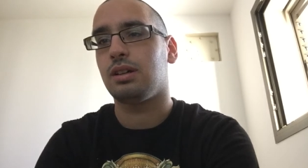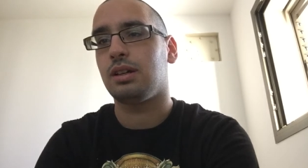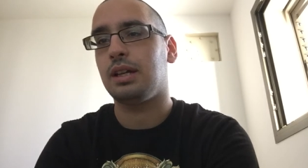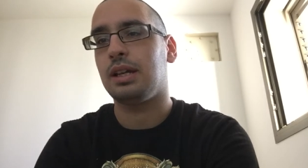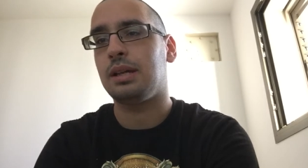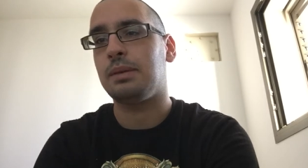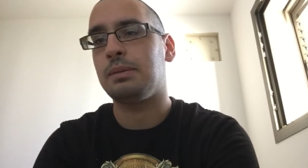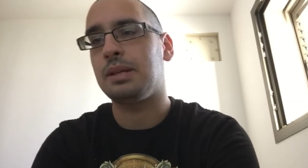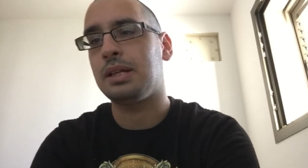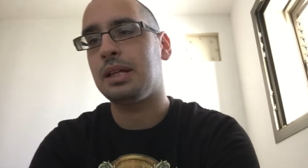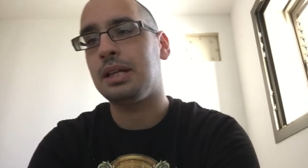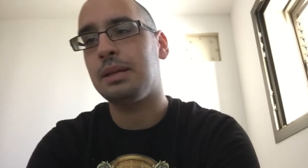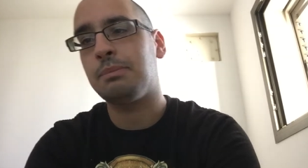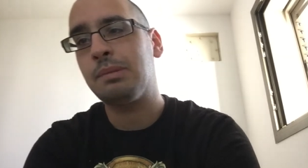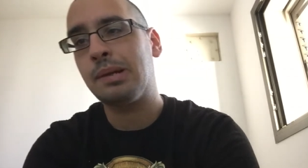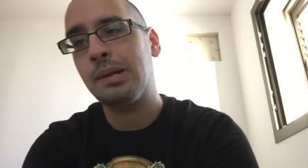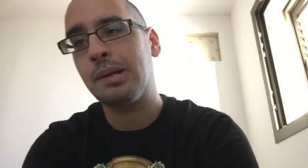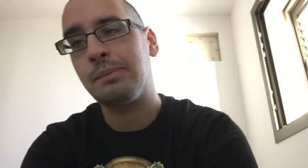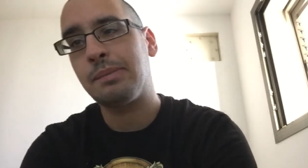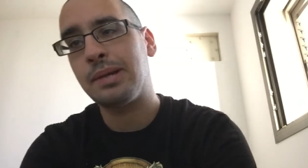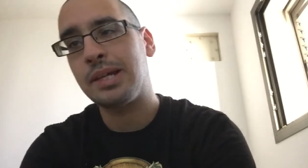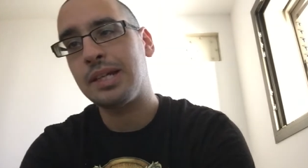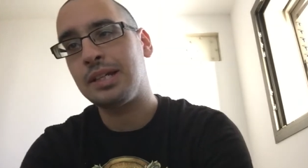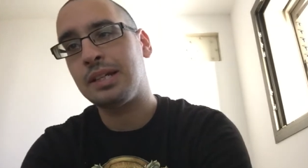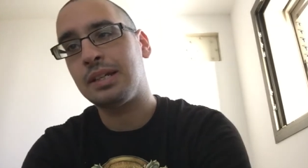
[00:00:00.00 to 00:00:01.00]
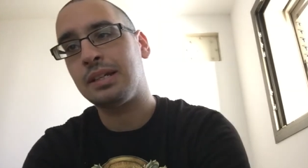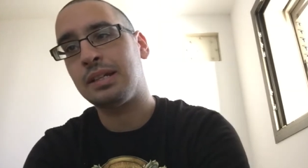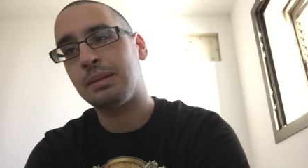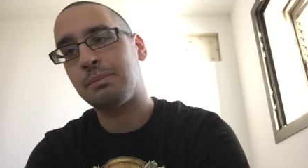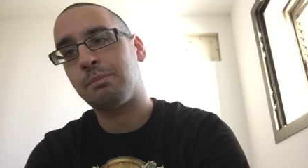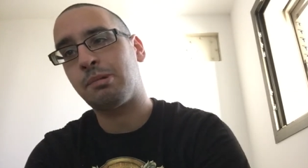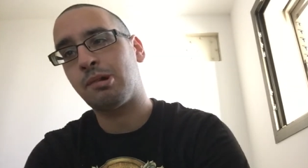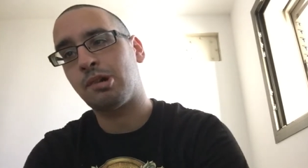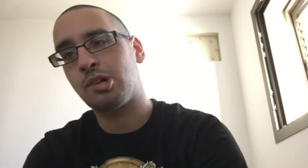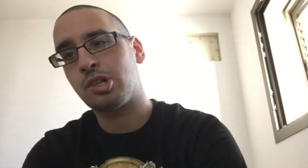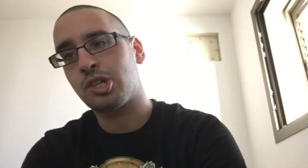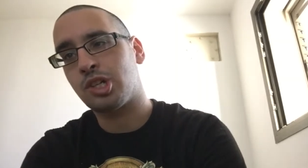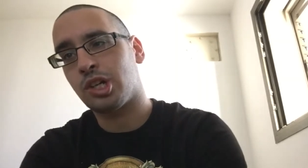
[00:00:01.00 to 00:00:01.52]
even implementing the
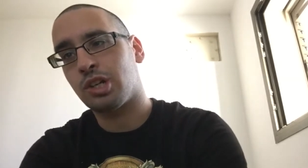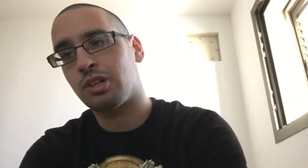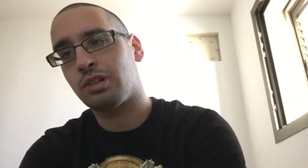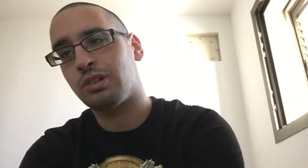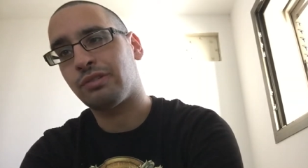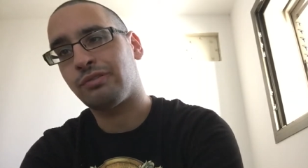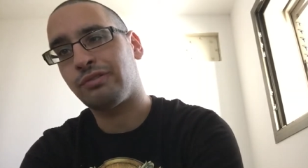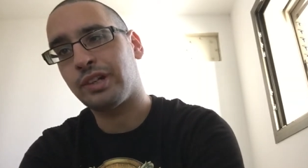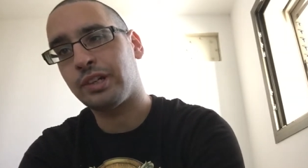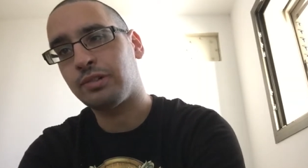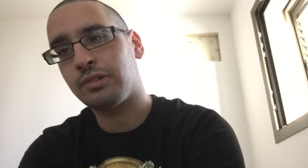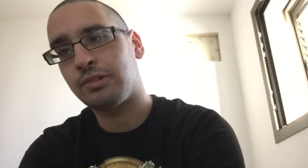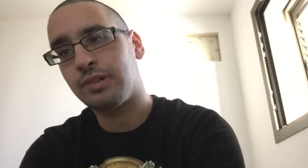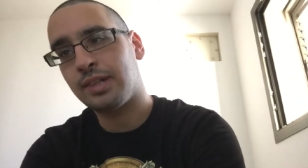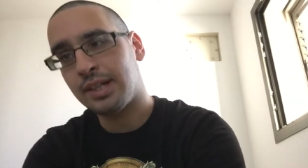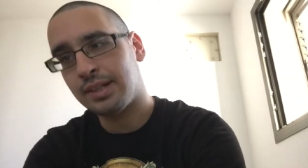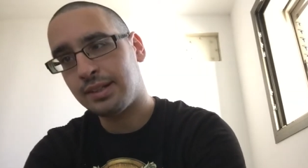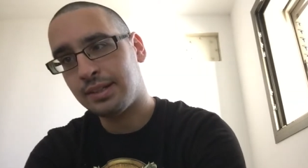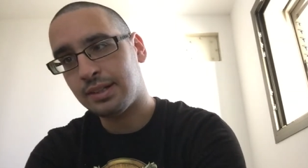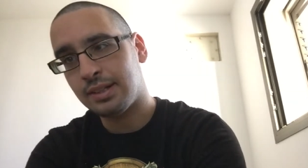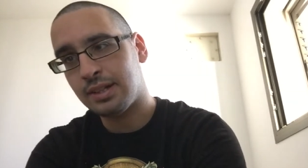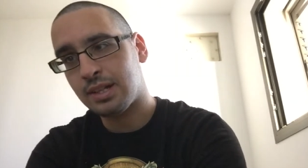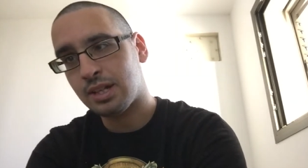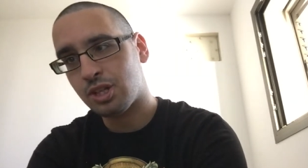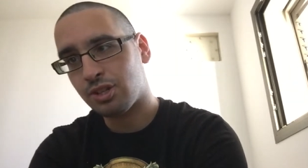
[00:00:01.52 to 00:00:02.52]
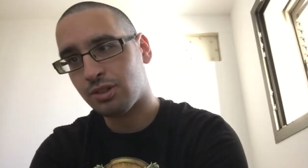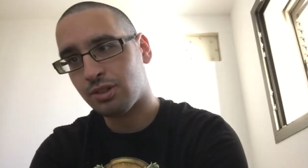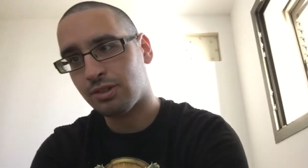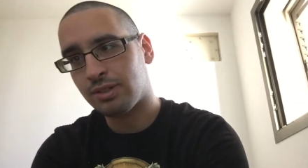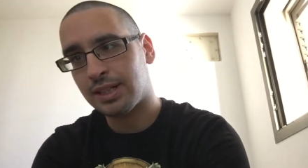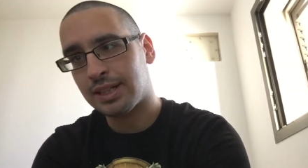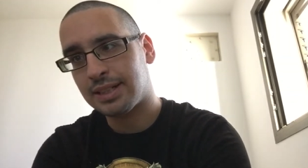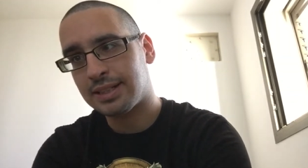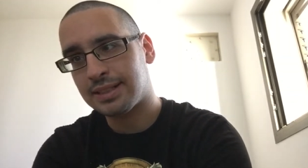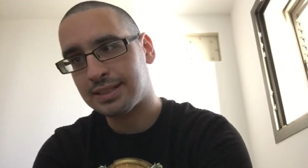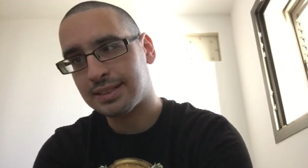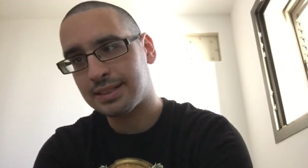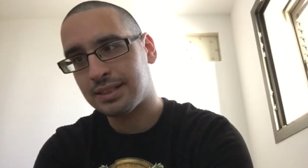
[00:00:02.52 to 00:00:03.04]
project of a united
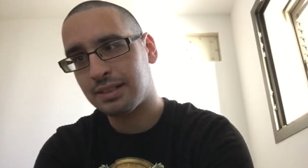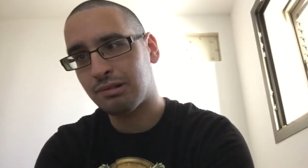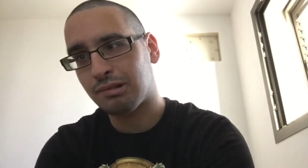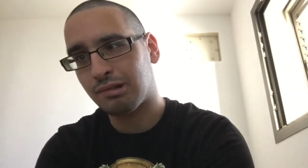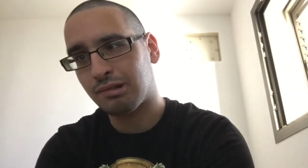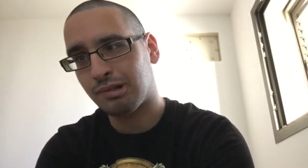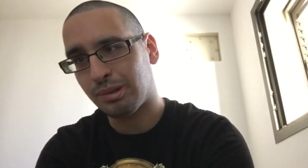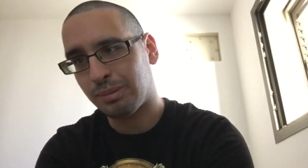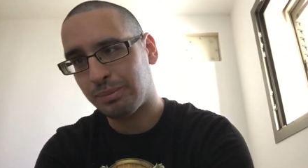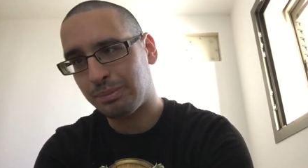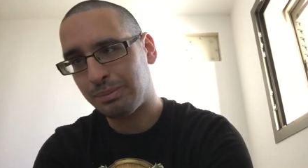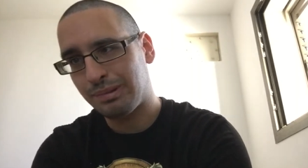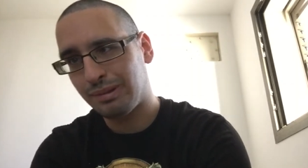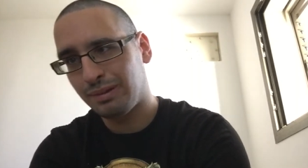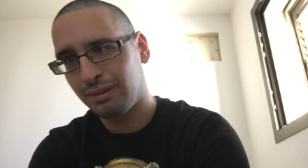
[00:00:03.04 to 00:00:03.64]
nationalist Europe.